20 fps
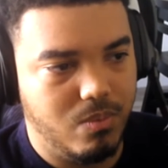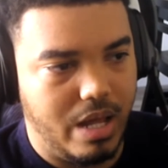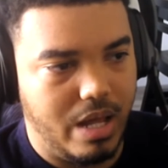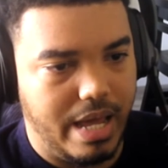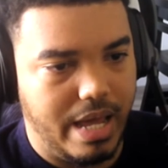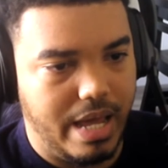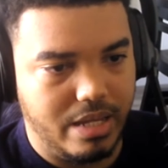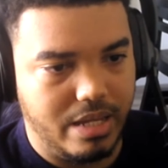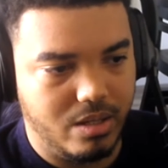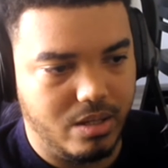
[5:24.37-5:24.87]

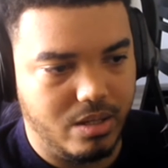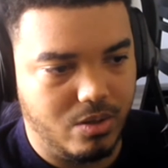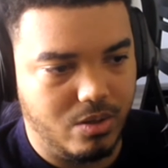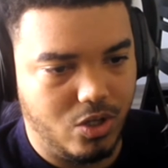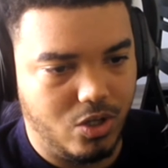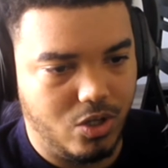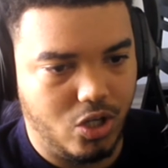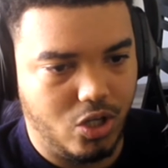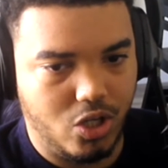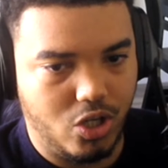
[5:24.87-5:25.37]
a
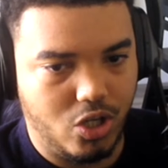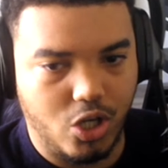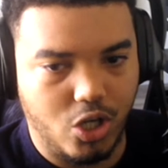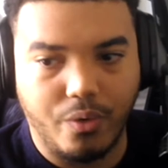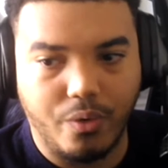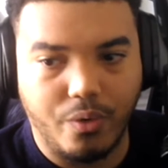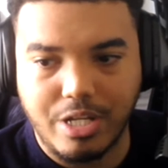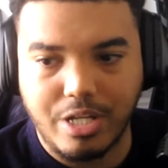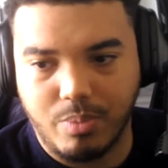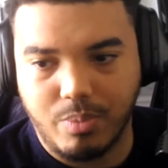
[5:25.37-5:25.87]

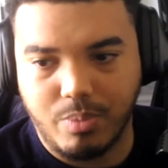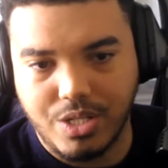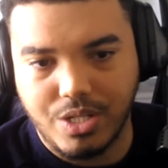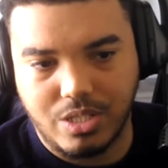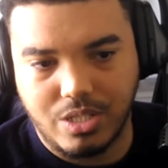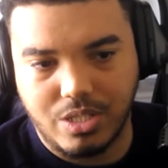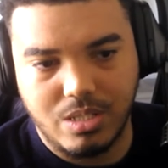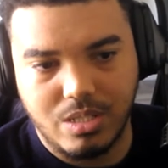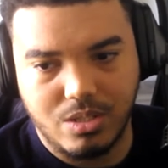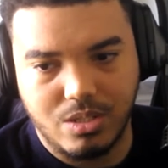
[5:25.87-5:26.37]
curious
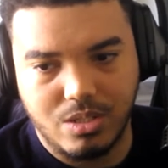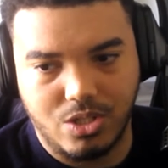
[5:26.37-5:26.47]
person.